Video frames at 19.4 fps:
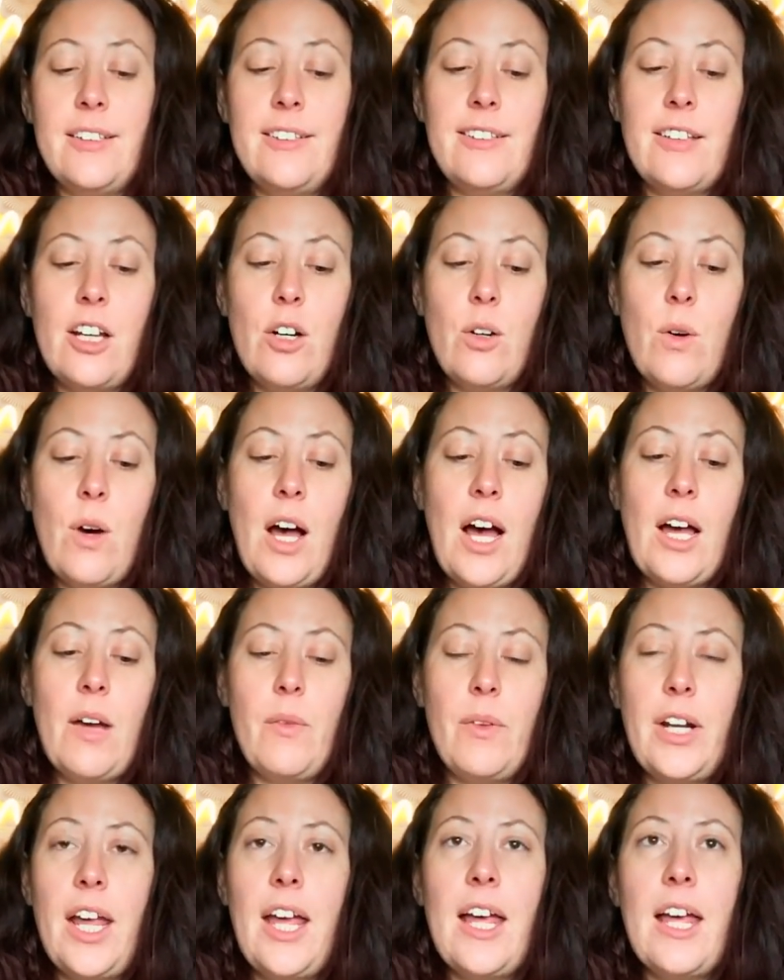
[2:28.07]
So I
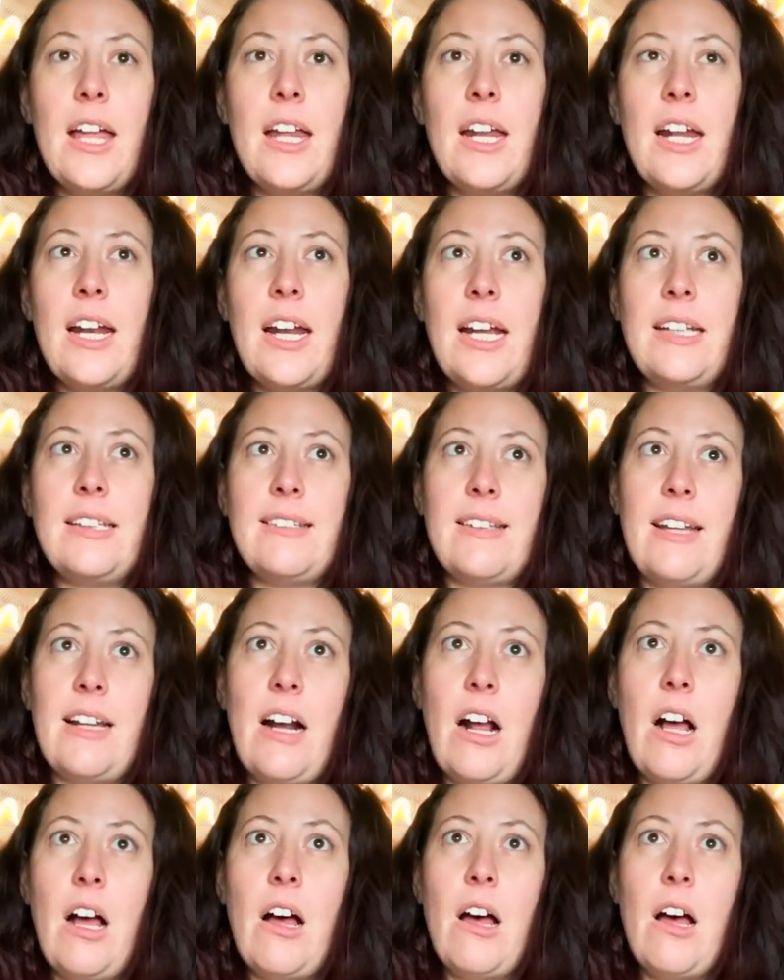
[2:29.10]
went ahead and I sent
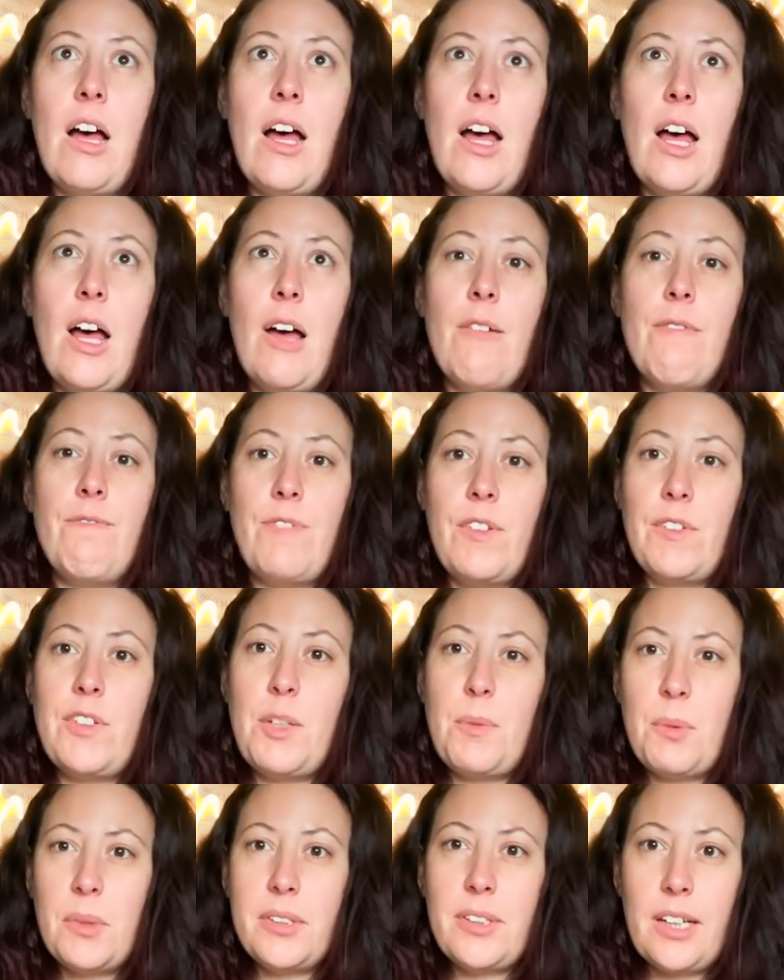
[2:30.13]
off
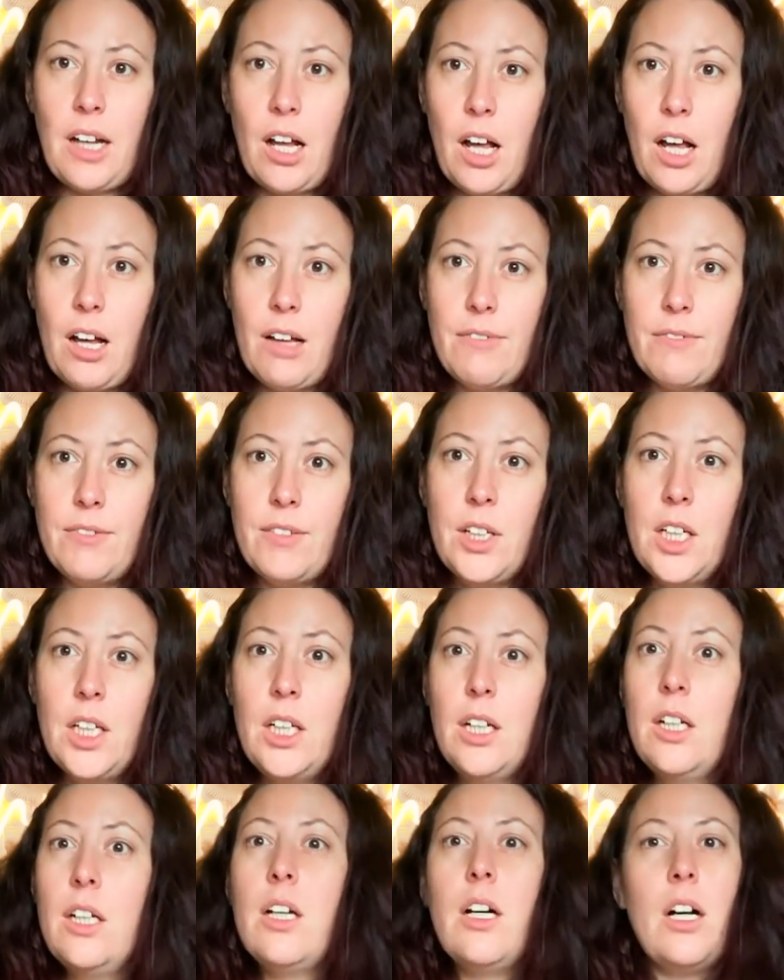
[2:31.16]
50% off
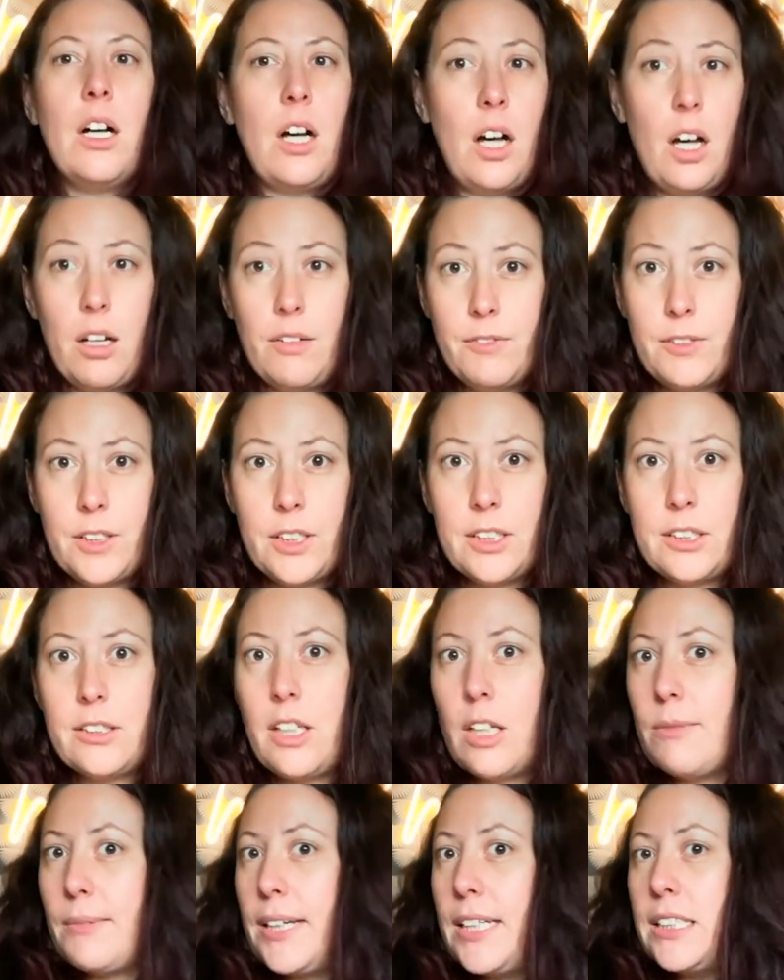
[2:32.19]
offers
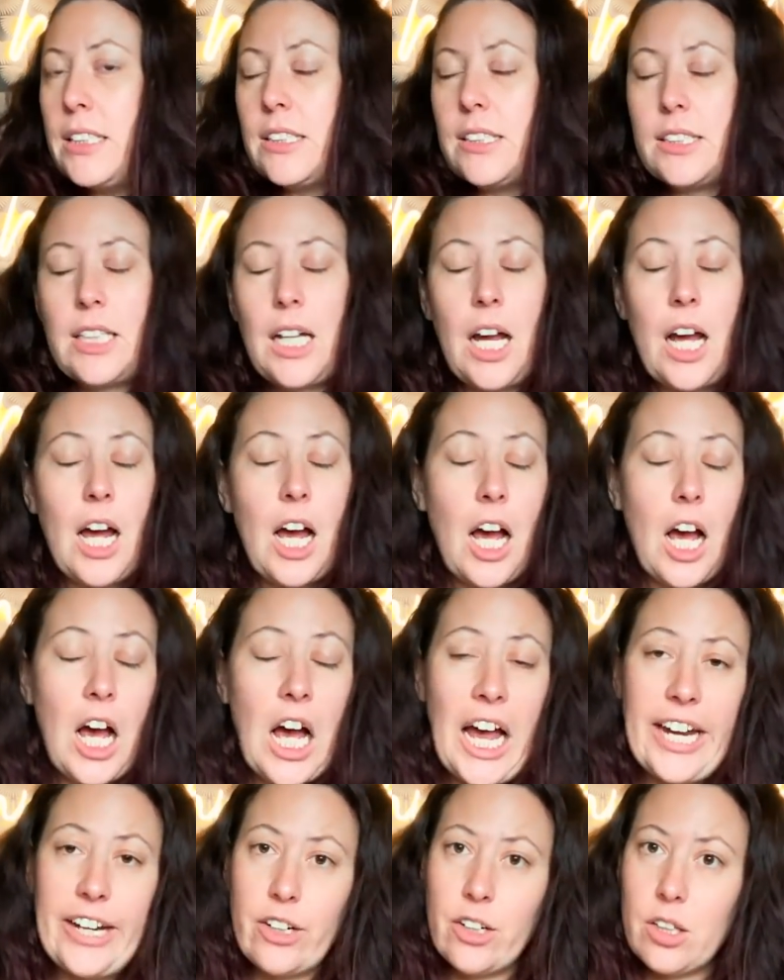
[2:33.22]
on my
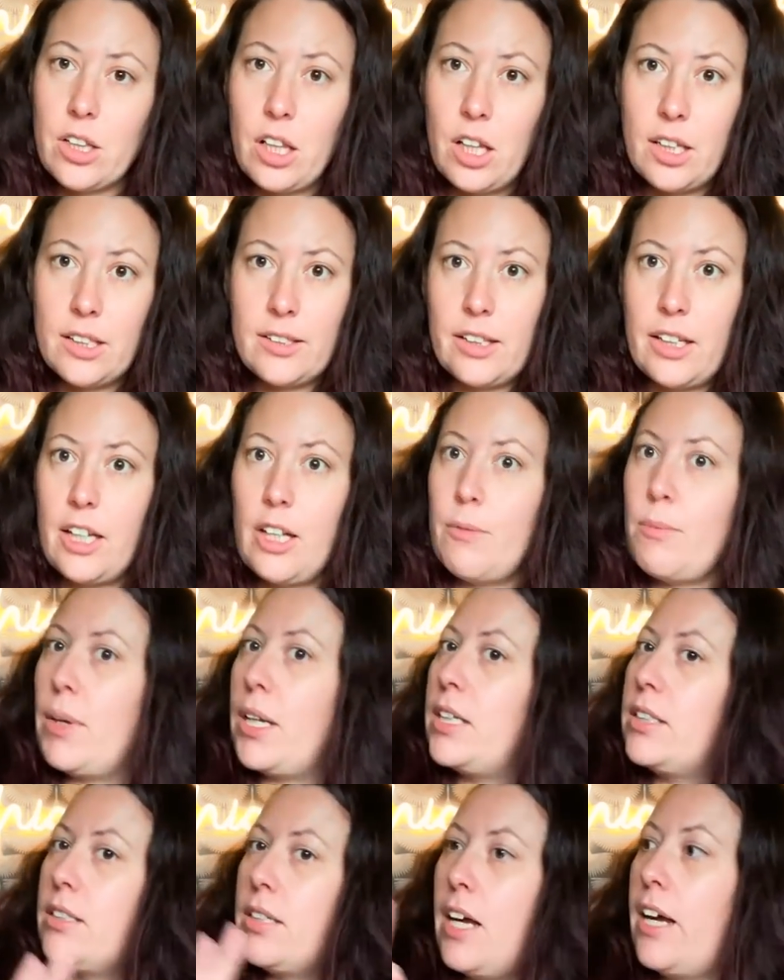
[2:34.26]
entire closet.
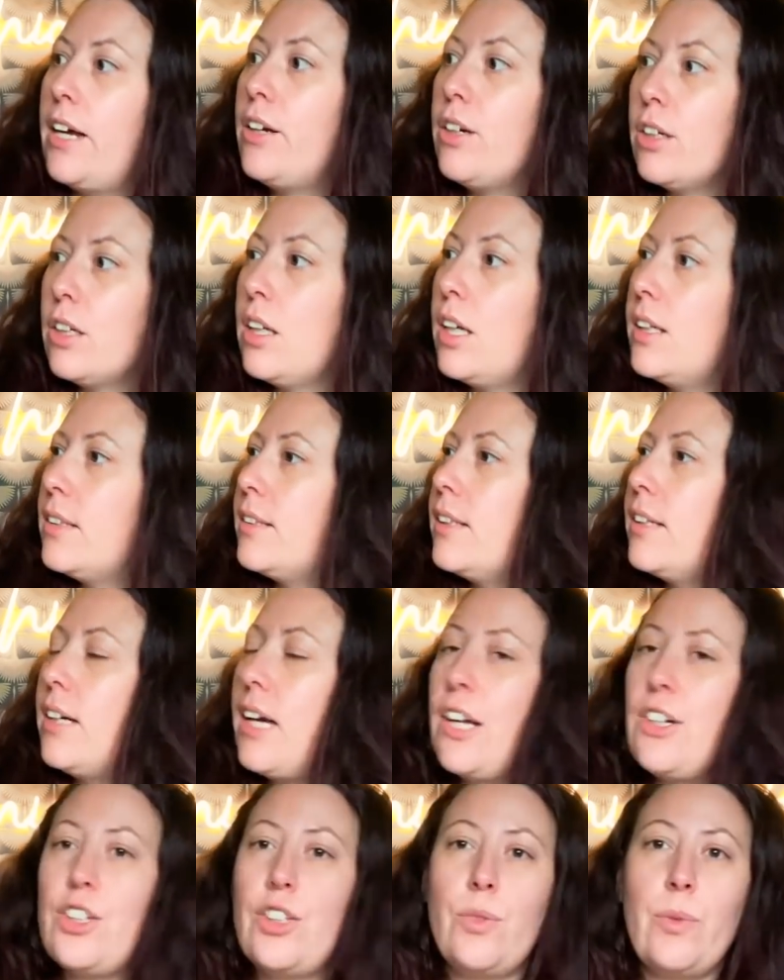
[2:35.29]

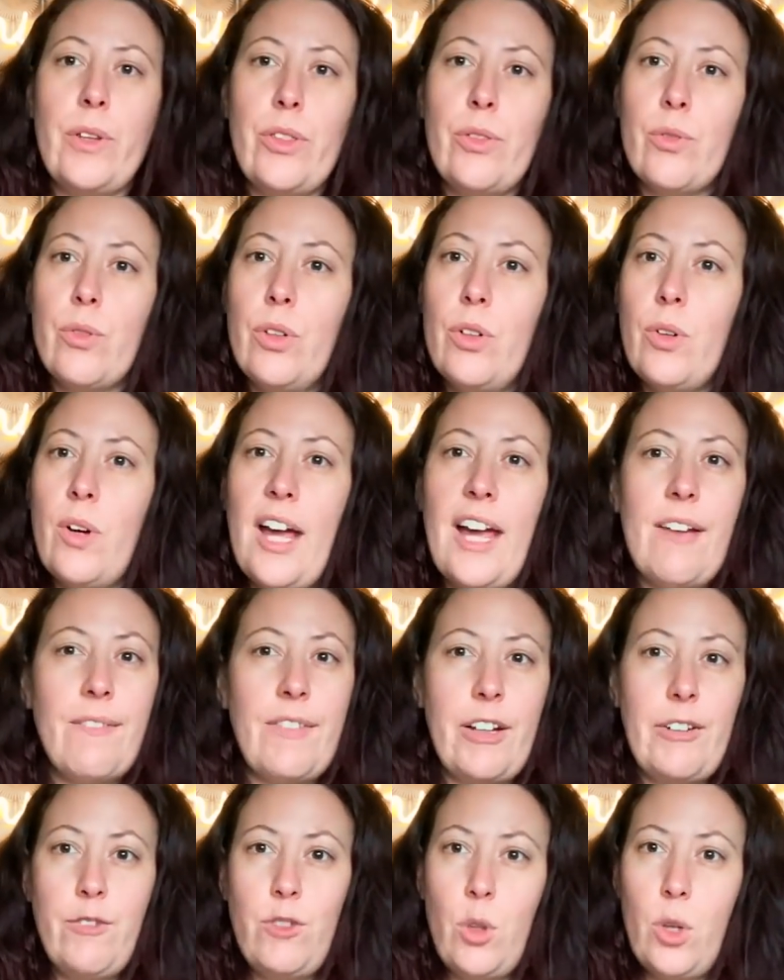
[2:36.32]
I just went through. I have
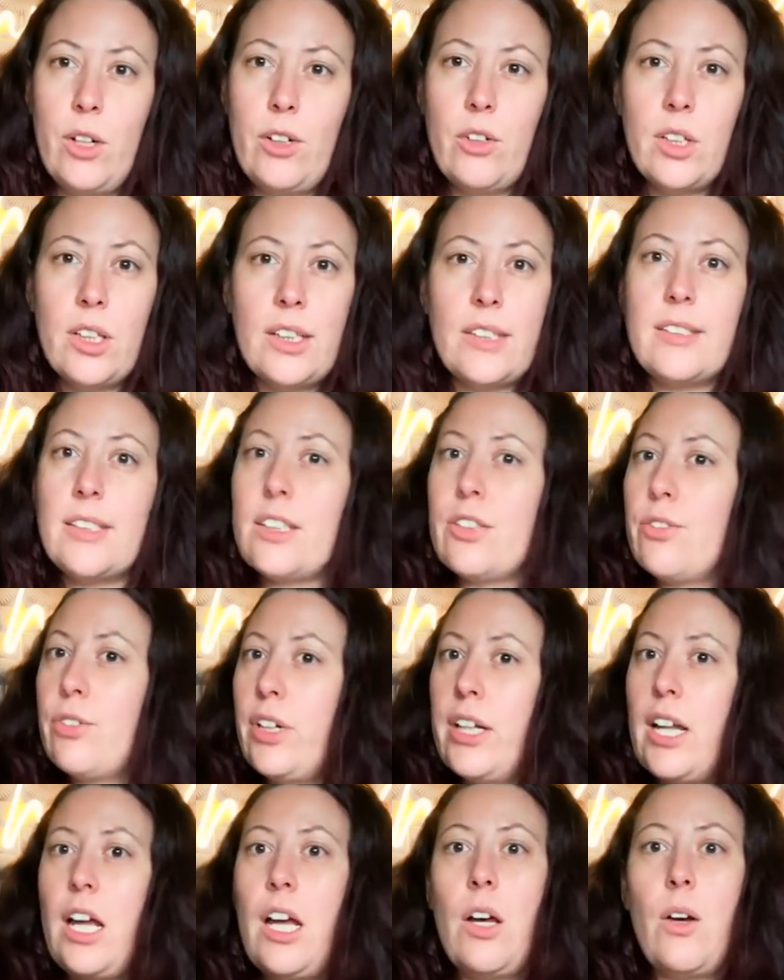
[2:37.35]
like 400 listings right
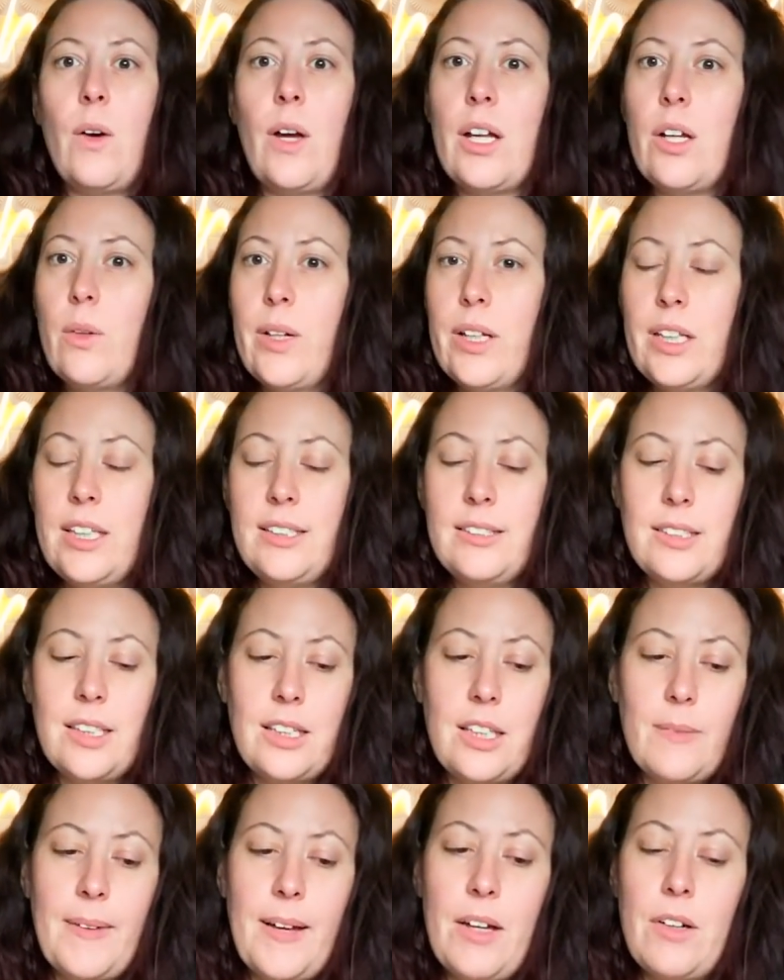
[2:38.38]
now. I quickly sent
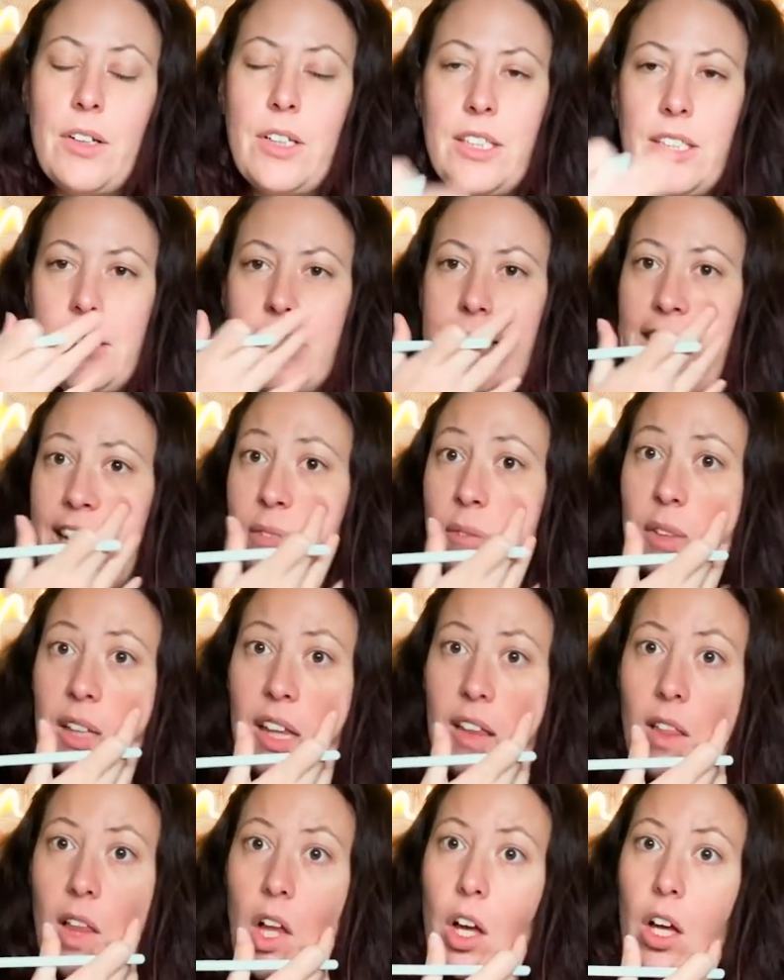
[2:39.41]
them out. It didn't take me
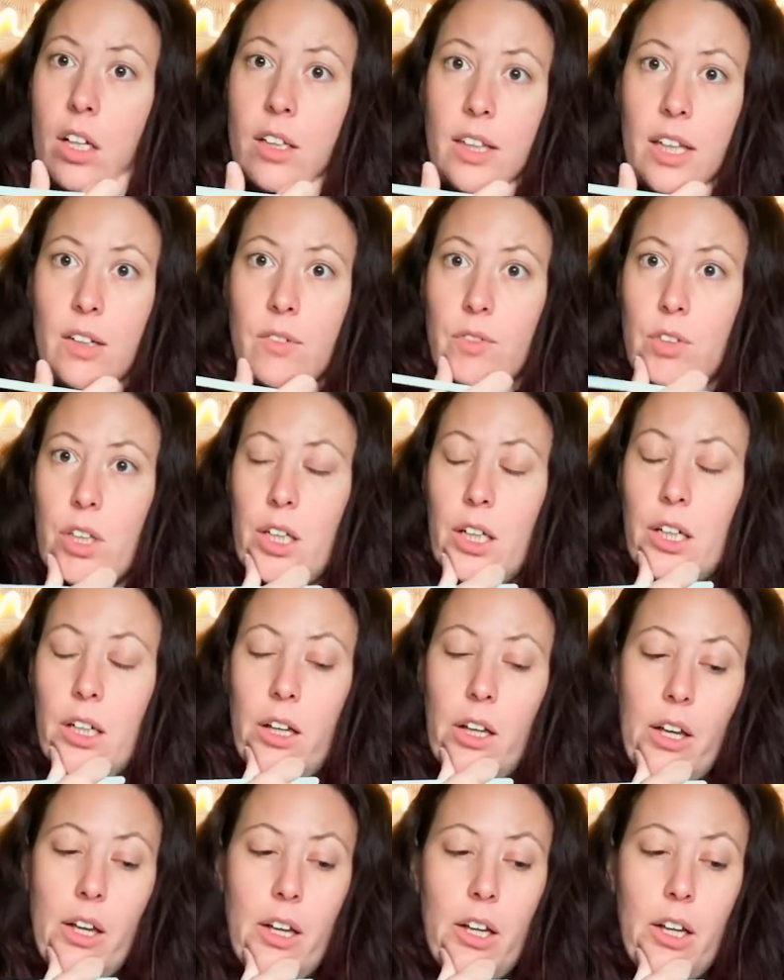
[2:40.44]
that long, thankfully.